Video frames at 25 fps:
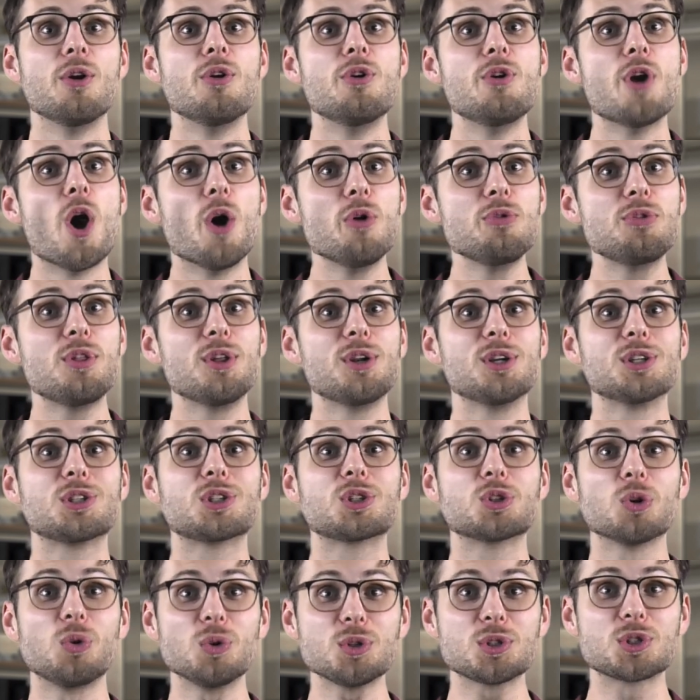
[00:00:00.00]
Note that a
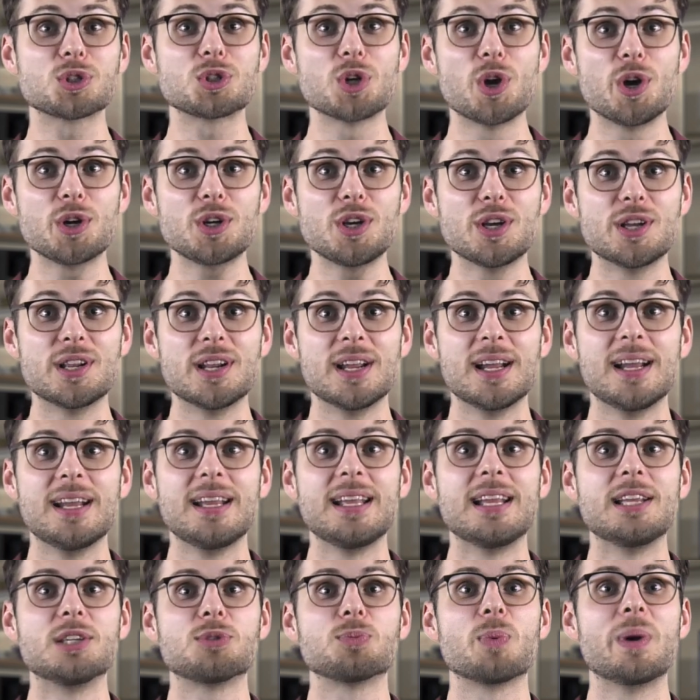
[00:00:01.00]
short circuit
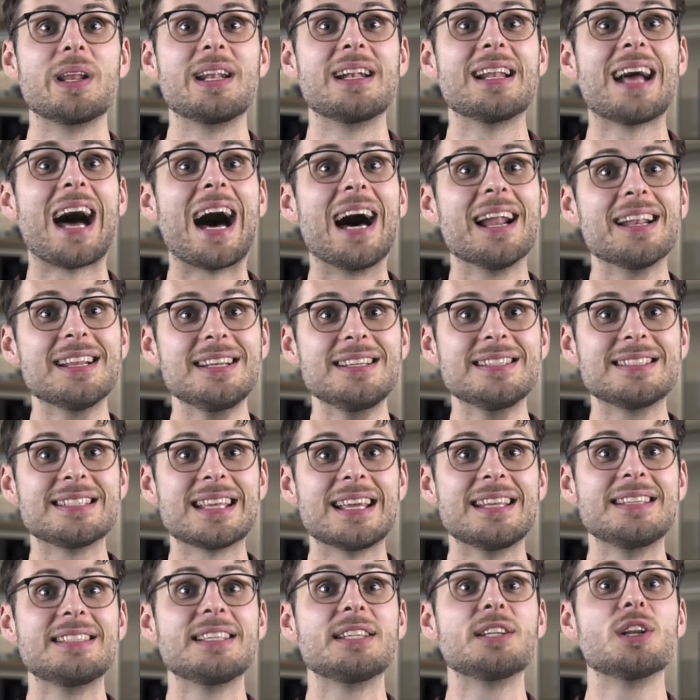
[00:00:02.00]
is when an
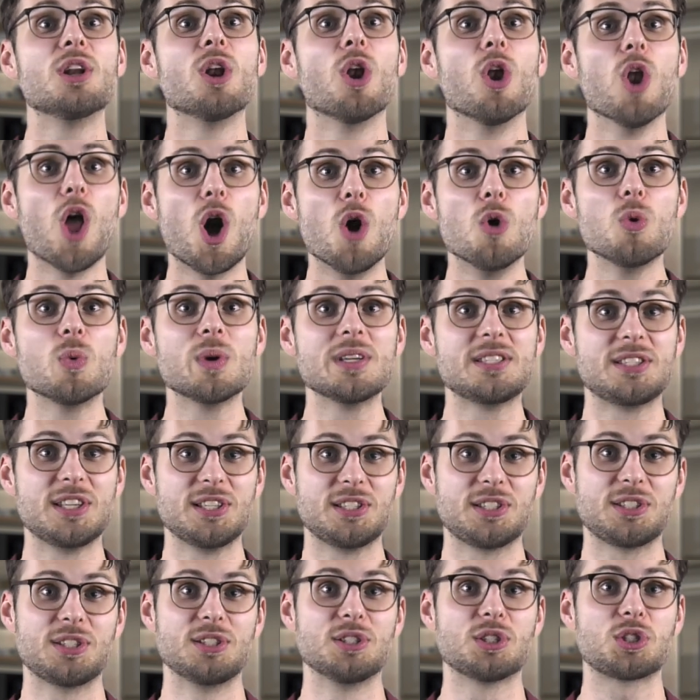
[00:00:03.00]
unintended low
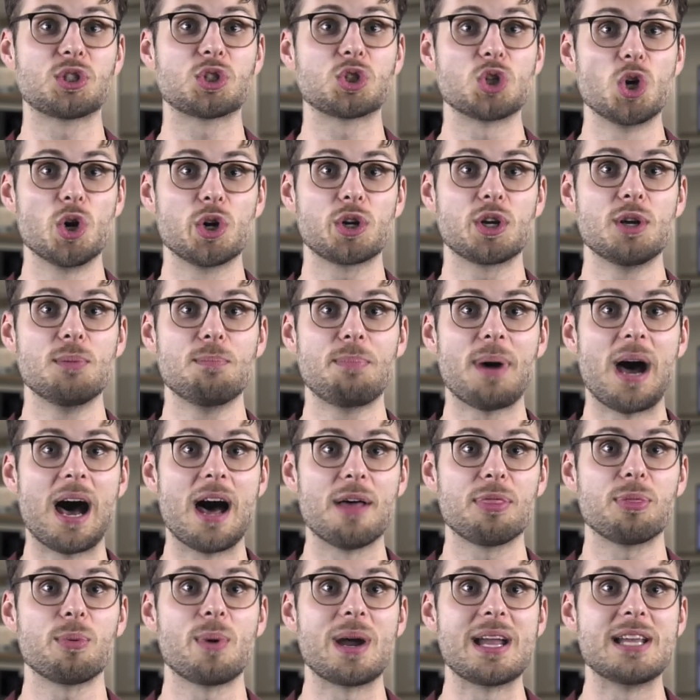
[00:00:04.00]
resistance circuit
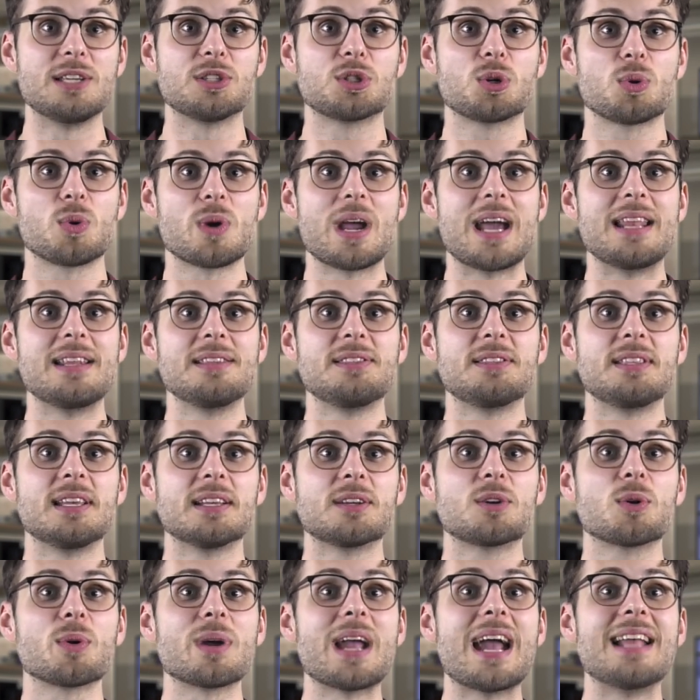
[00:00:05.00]
pathway is created
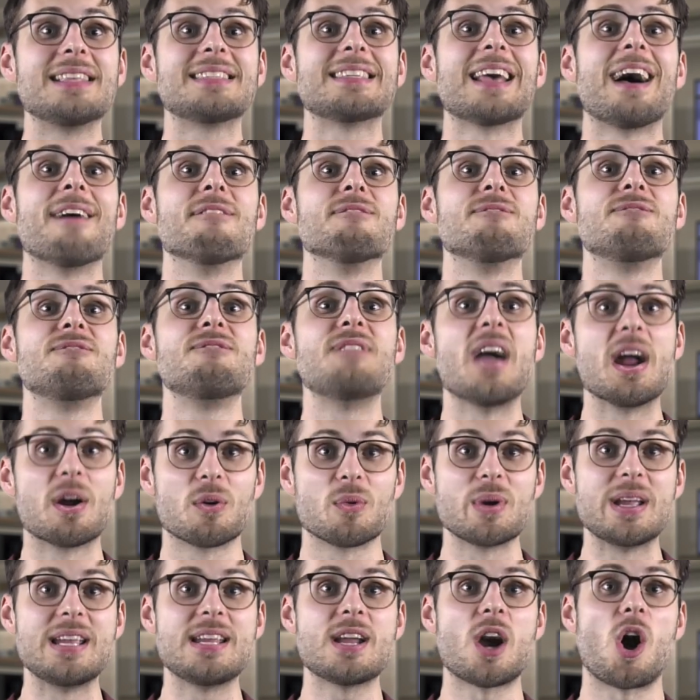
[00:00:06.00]
that creates a
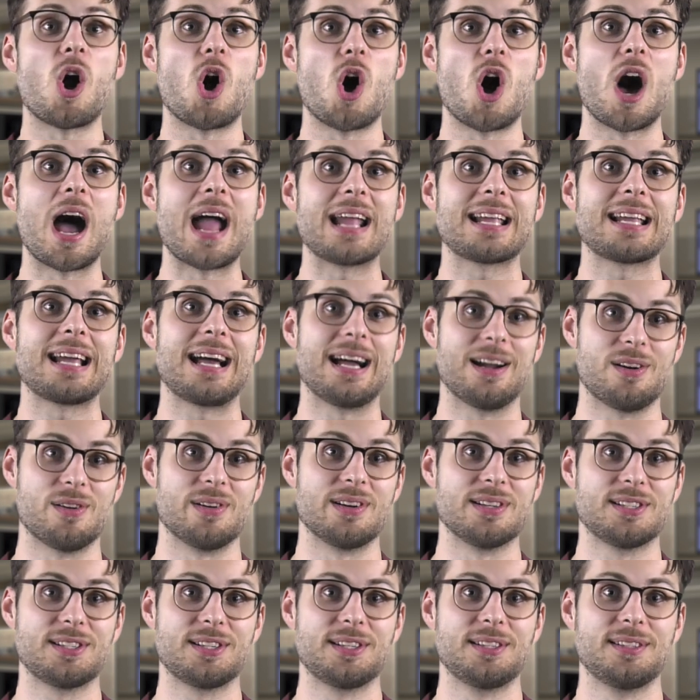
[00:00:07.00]
very high
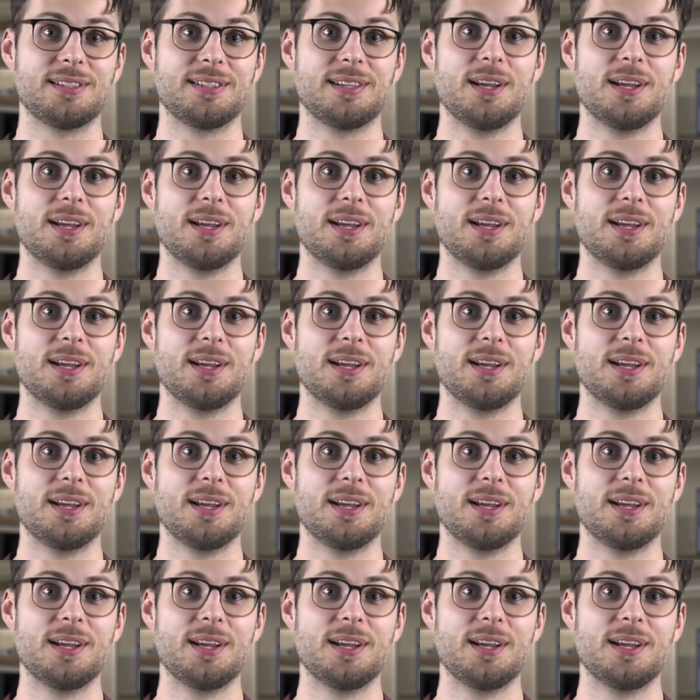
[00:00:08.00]
current.